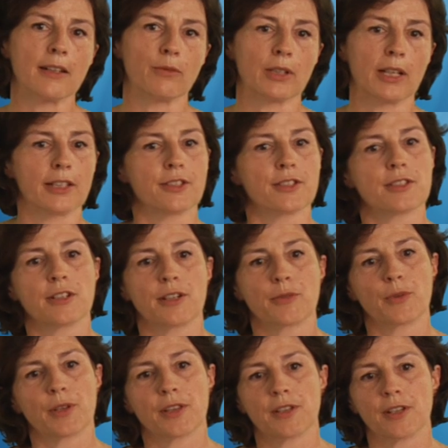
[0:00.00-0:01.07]
And I would like to
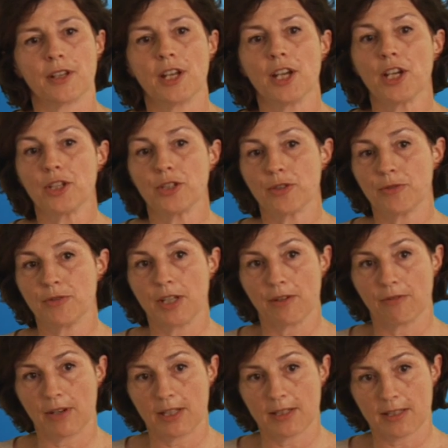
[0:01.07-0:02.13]
start with the 2
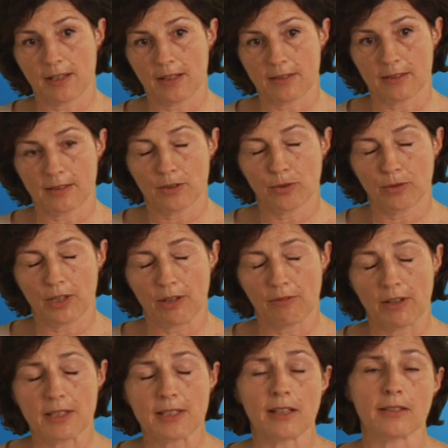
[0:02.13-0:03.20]
degrees Celsius
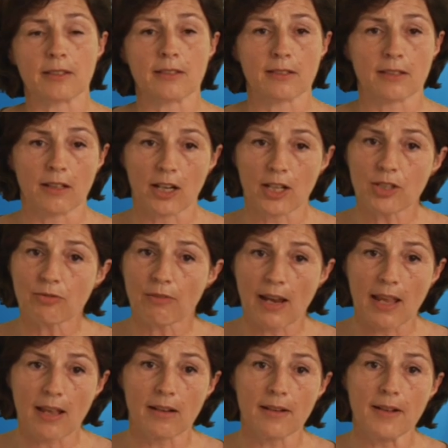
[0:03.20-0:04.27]

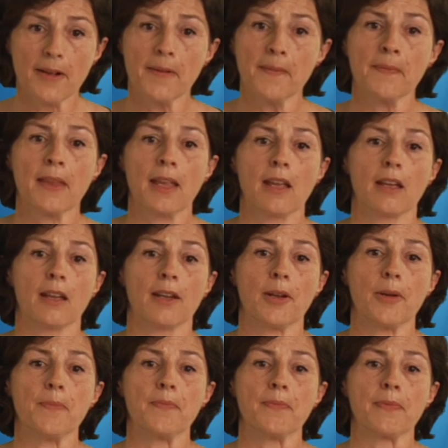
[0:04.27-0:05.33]
guardrail.
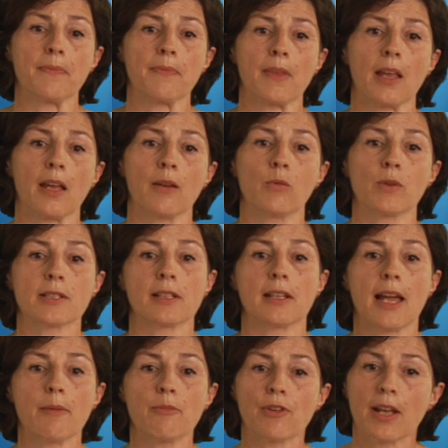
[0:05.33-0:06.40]
It was
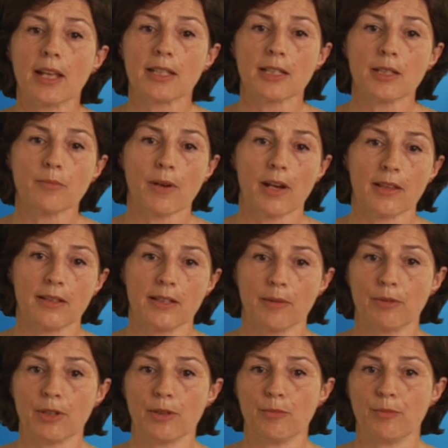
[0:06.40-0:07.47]
elaborated by the
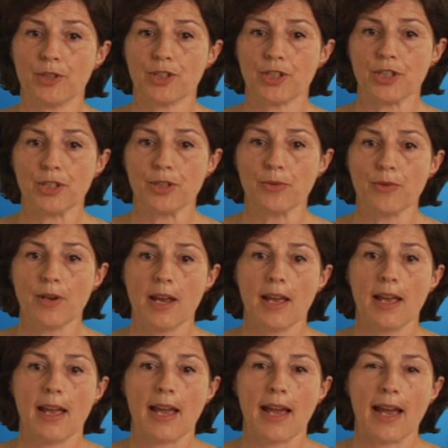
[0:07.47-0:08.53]
WBGU
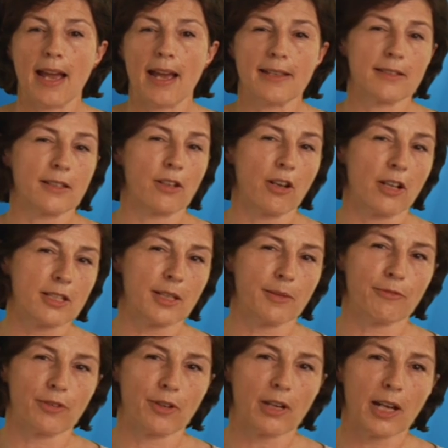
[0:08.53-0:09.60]
as a
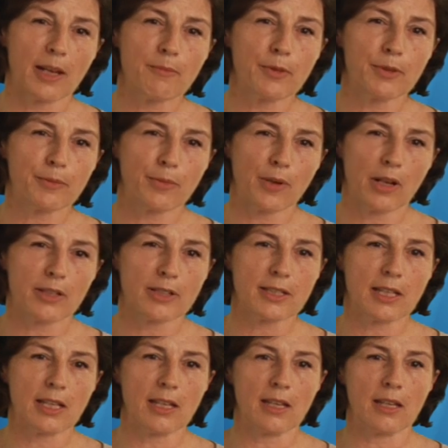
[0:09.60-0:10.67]
concept for climate
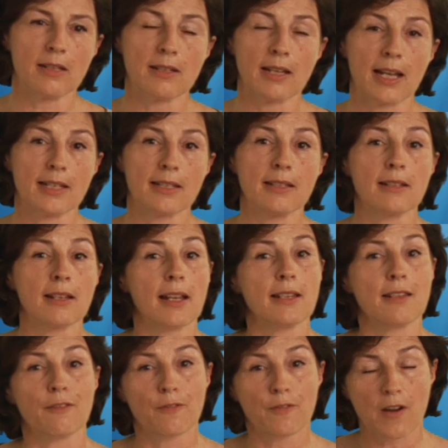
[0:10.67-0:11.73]
policy in
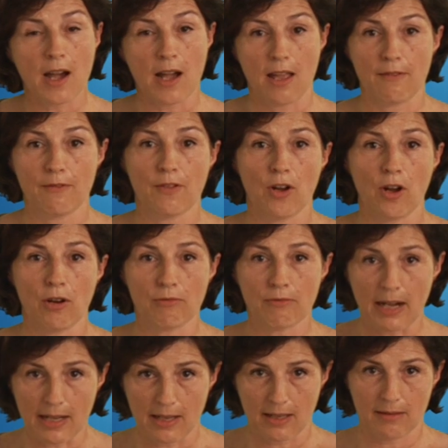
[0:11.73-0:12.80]
1995
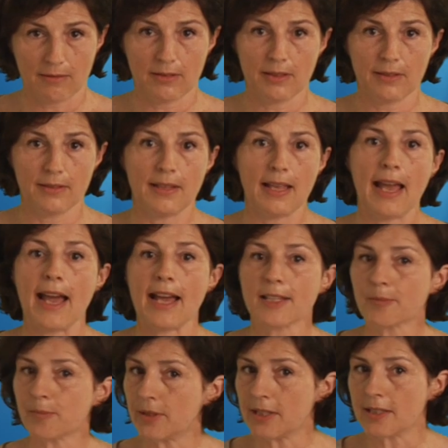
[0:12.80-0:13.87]
already.
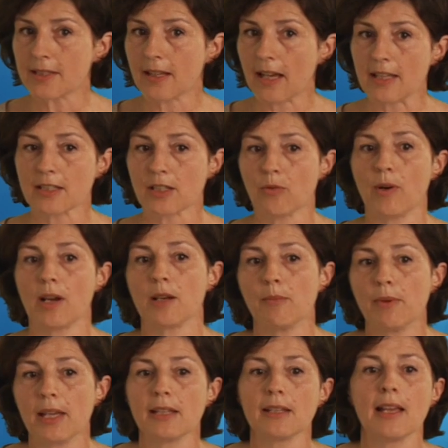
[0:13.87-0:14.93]
Has been discussed quite a
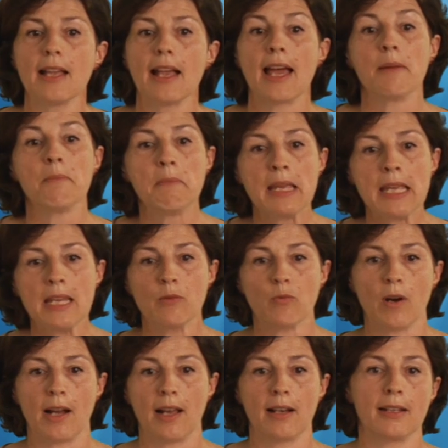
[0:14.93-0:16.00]
bit, and
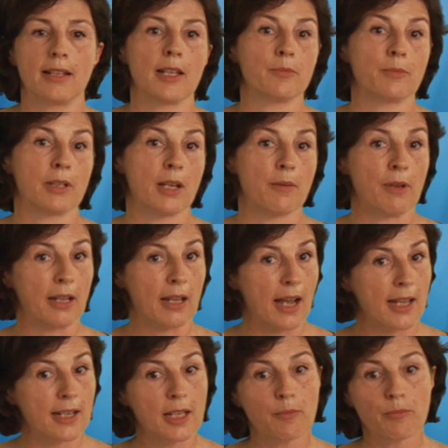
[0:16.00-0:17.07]
meanwhile it has become a
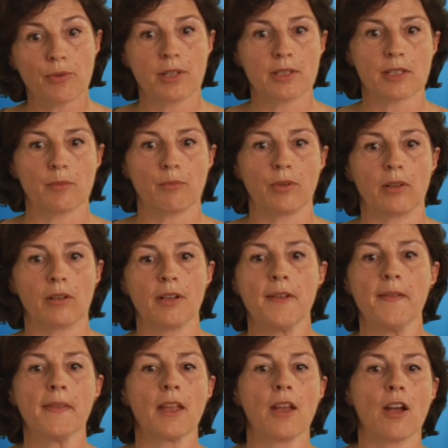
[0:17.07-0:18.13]
guiding principle
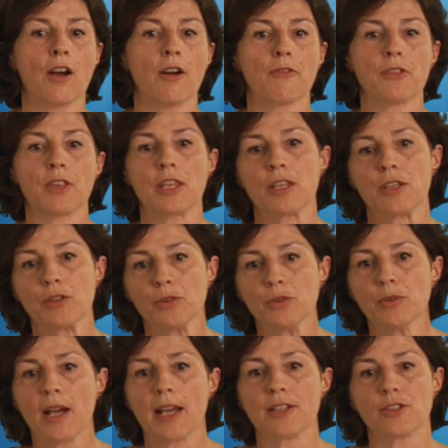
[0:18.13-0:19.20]
of the
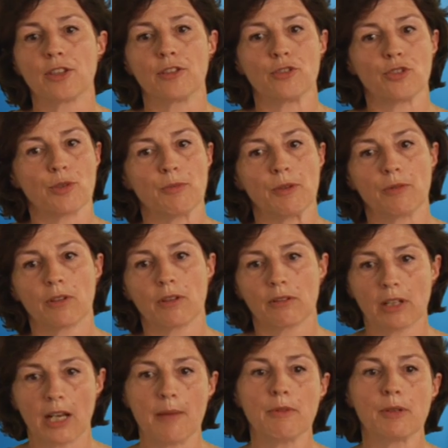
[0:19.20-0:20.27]
EU and the German
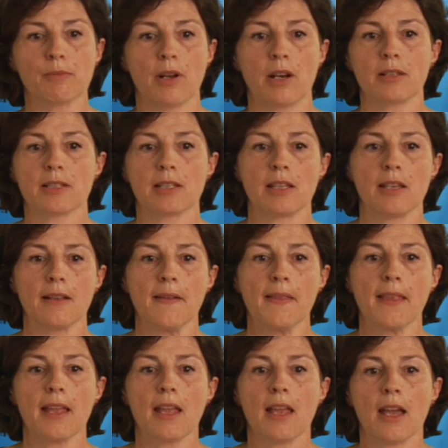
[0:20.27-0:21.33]
climate policy,
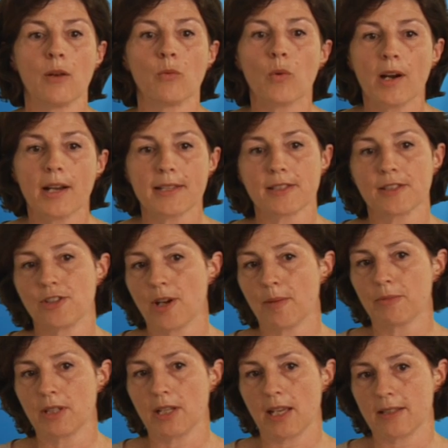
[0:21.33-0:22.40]
and was
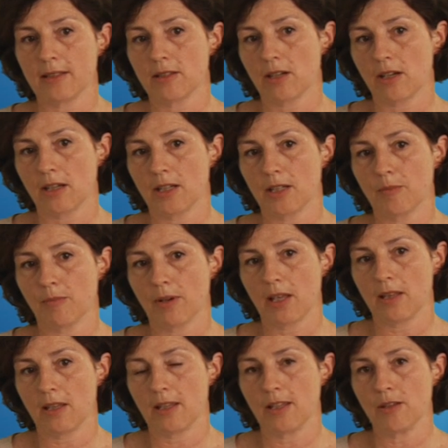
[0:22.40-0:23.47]
adopted as a target by
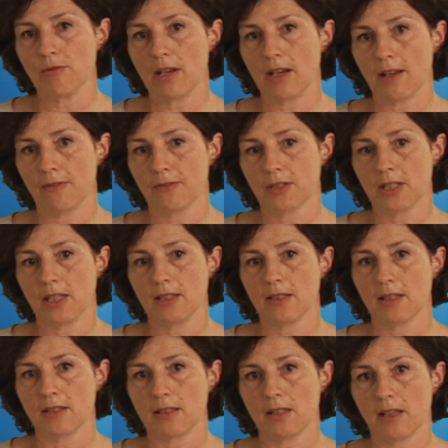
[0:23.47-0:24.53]
the
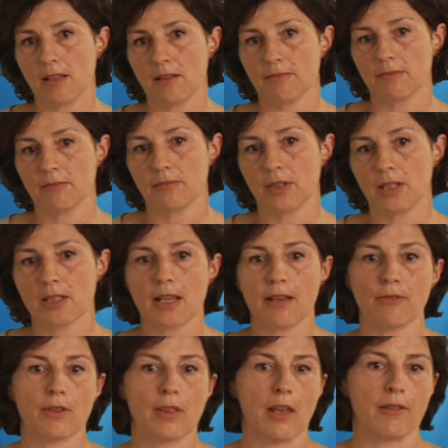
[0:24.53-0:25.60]
UNFCCC in
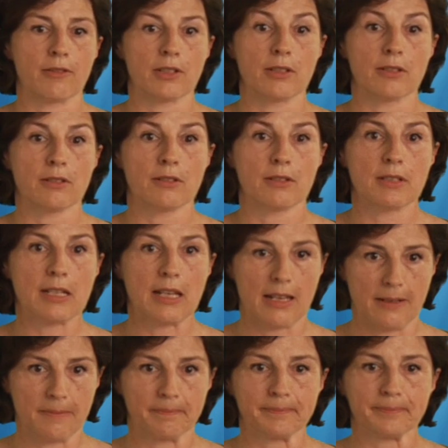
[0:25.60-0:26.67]

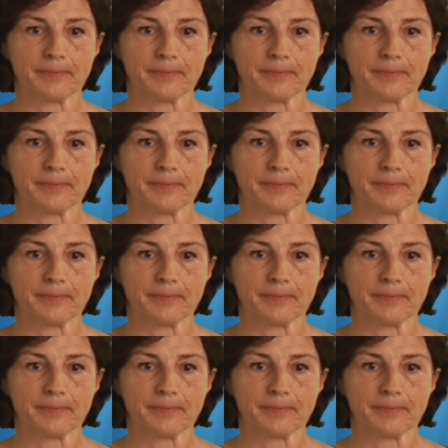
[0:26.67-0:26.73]
2010.